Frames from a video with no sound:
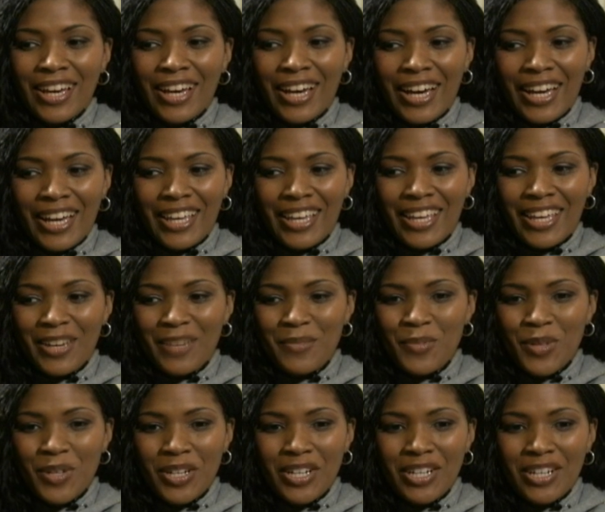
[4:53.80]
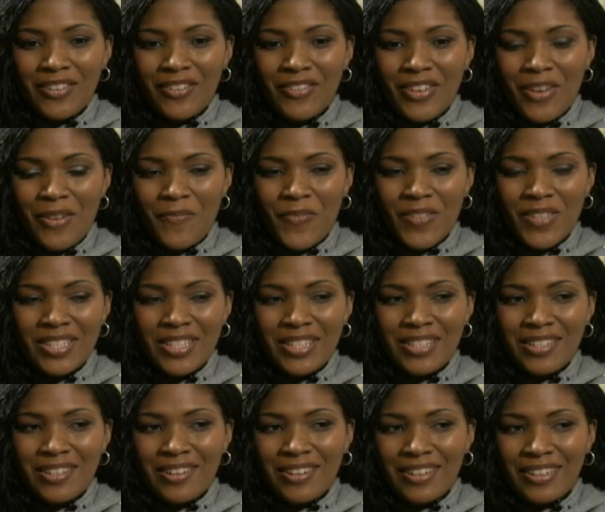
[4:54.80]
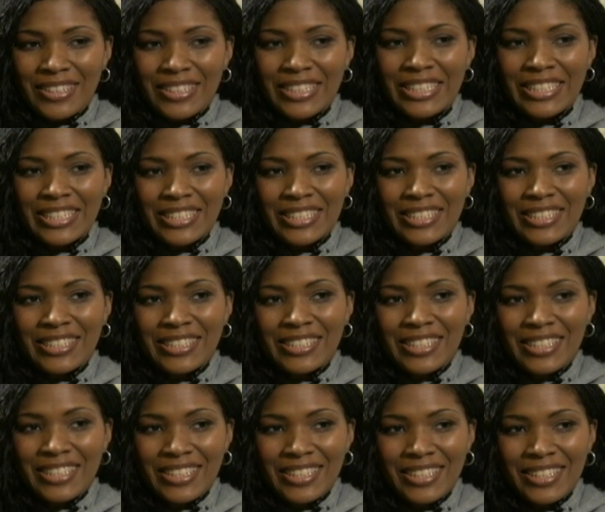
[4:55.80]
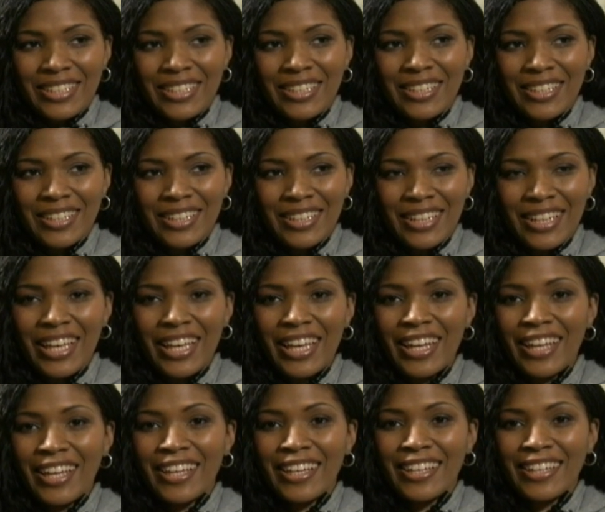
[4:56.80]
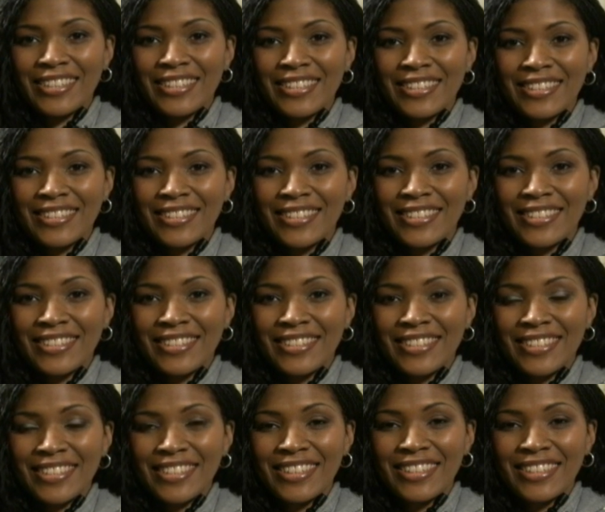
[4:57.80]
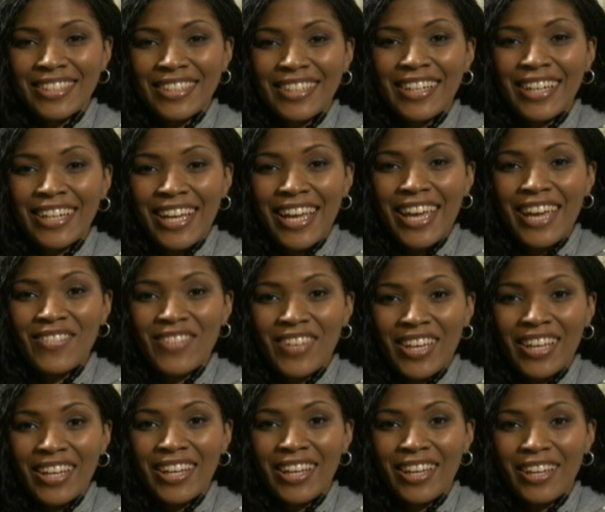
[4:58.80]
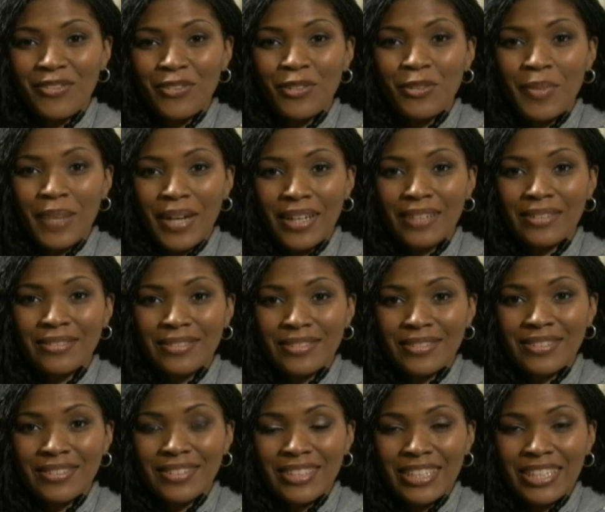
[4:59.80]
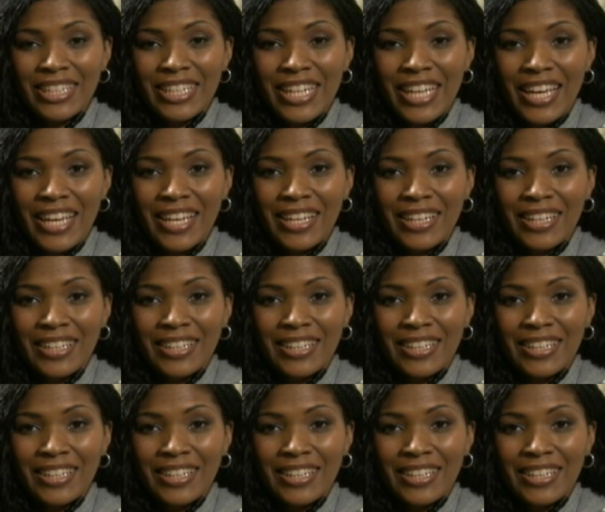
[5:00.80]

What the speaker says: I can't put enough emphasis on is the headache. You're gonna have a headache for about a day.